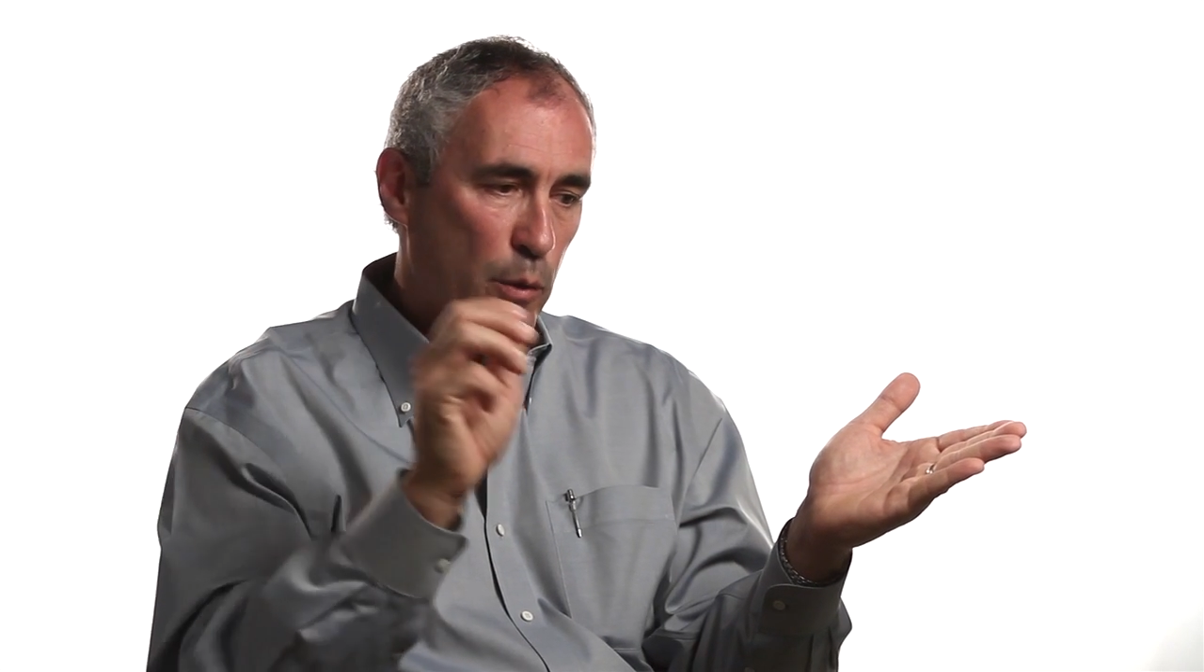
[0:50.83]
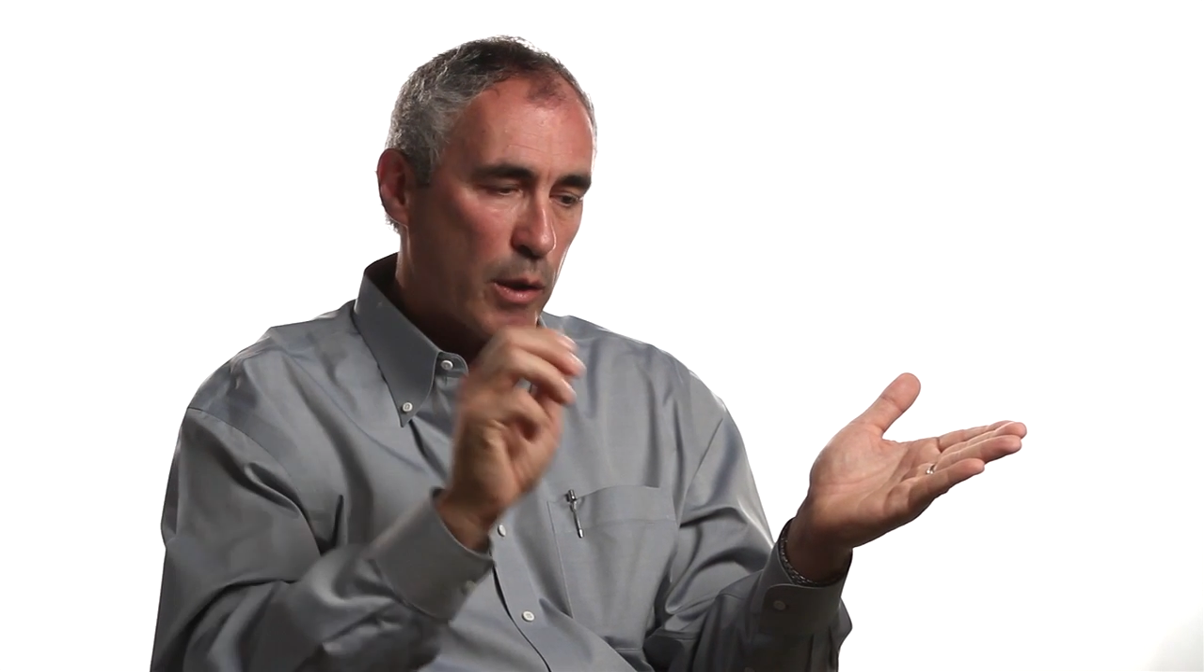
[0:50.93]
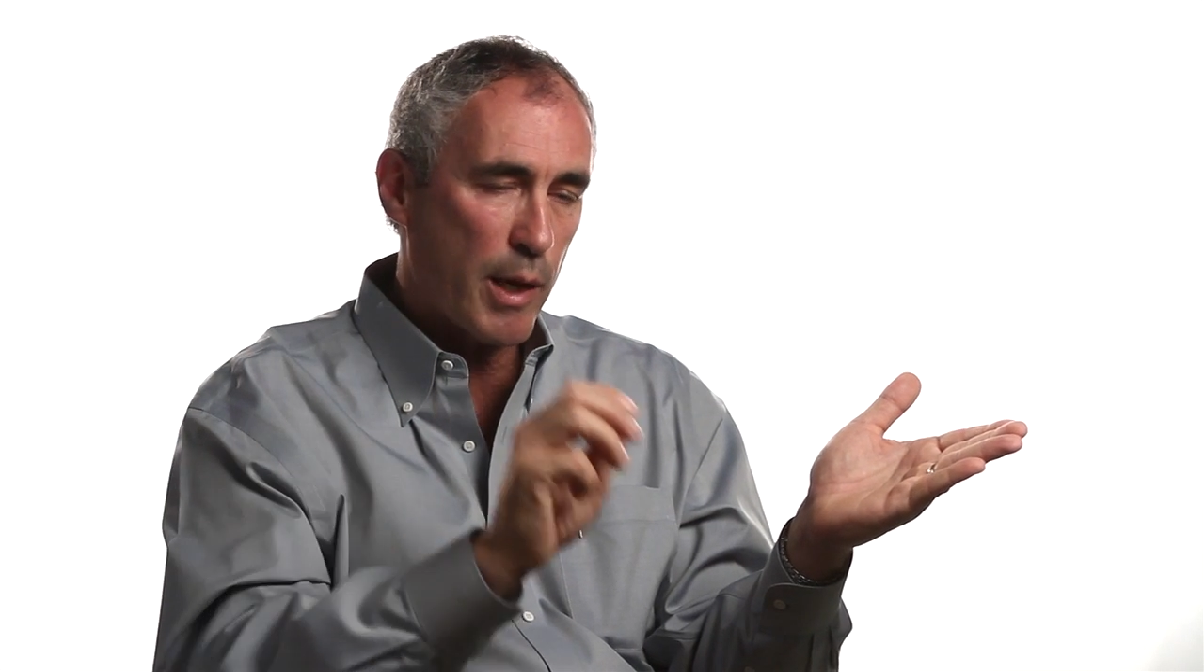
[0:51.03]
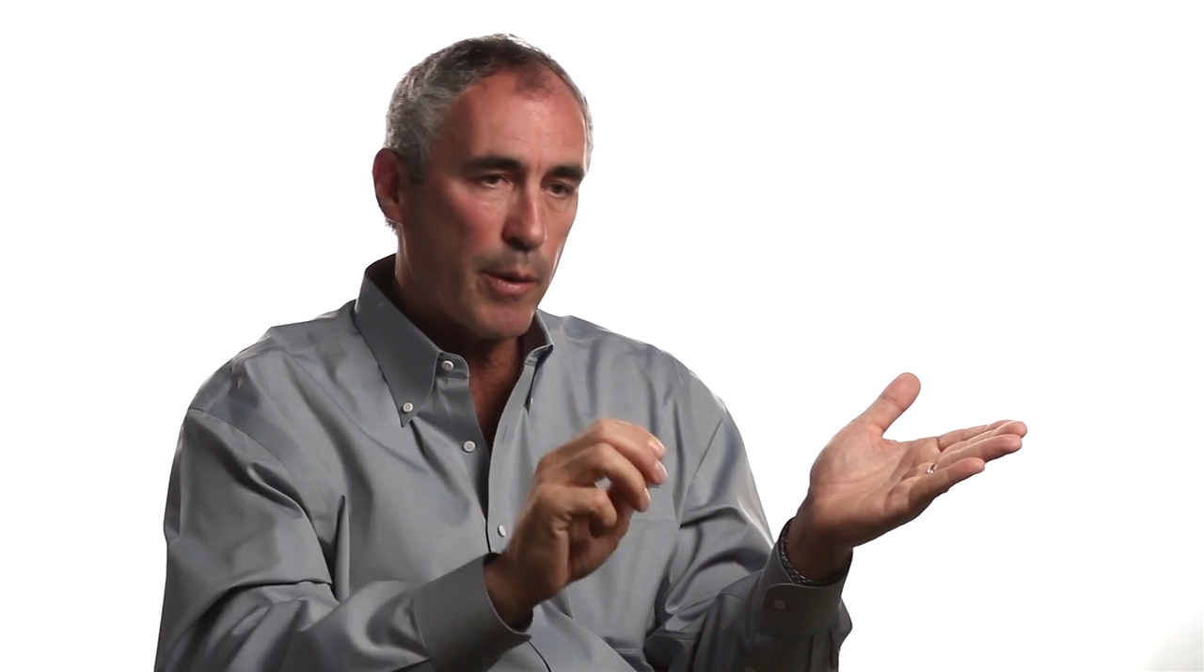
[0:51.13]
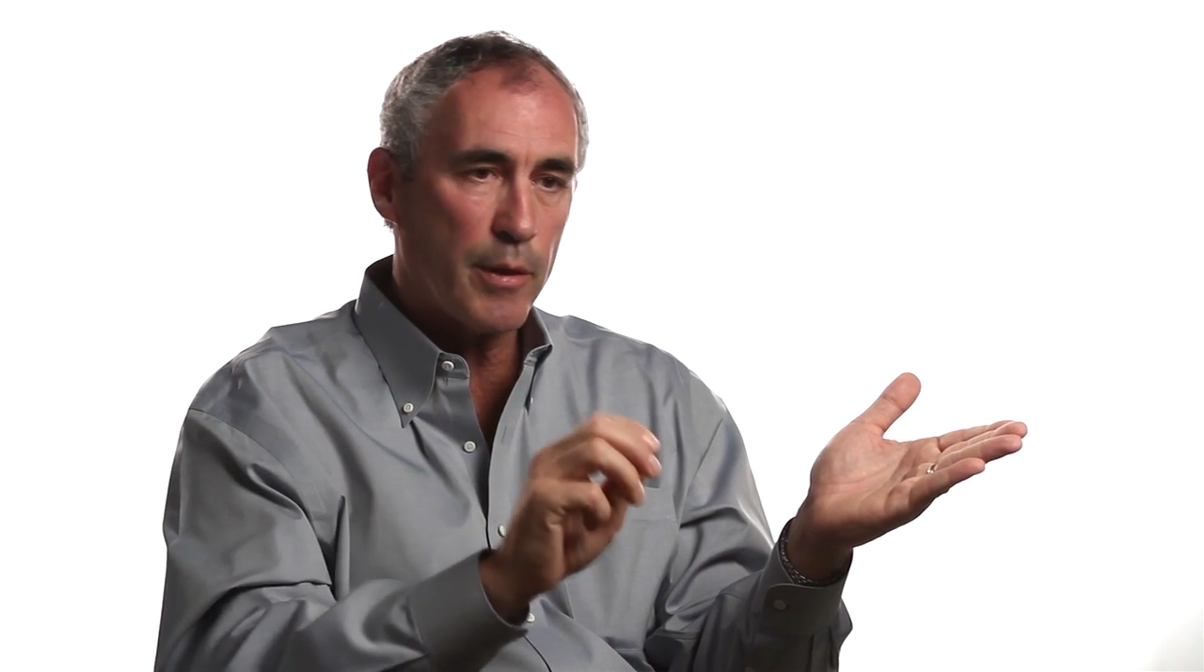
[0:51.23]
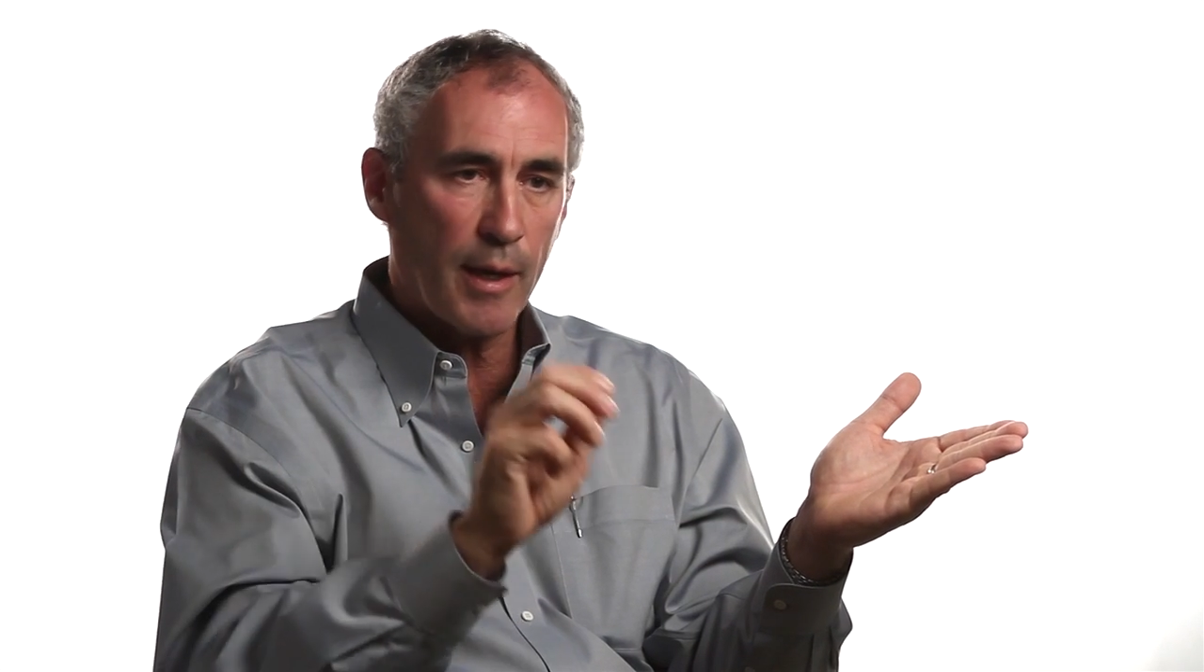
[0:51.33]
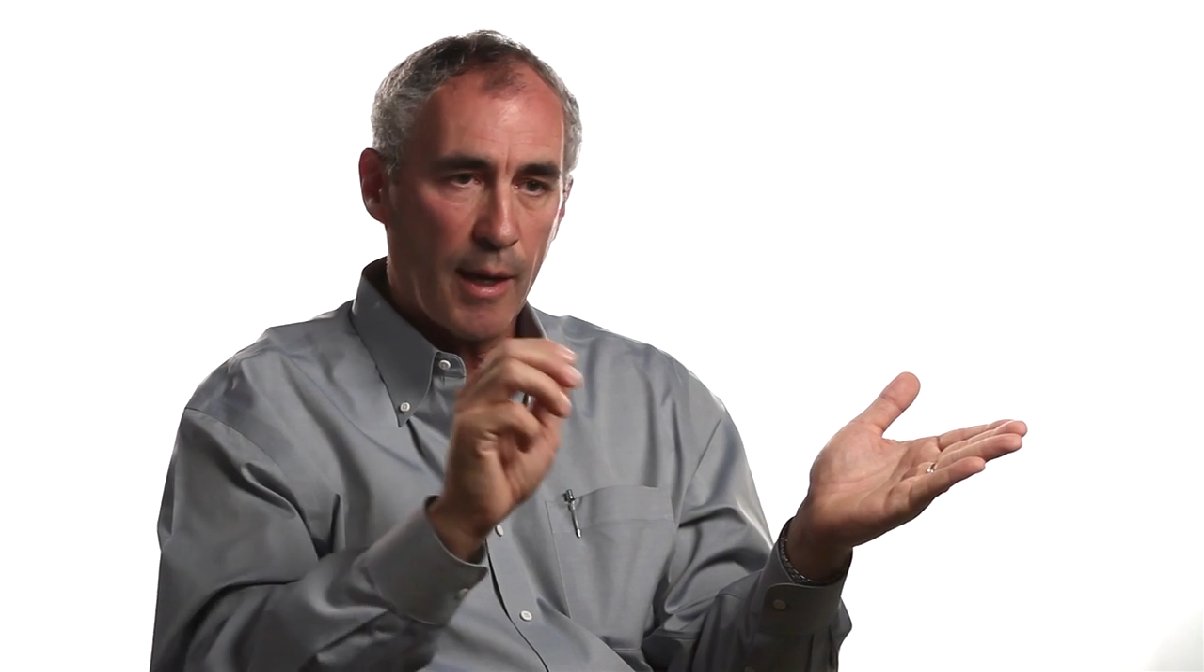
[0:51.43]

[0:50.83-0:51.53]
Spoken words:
want to write with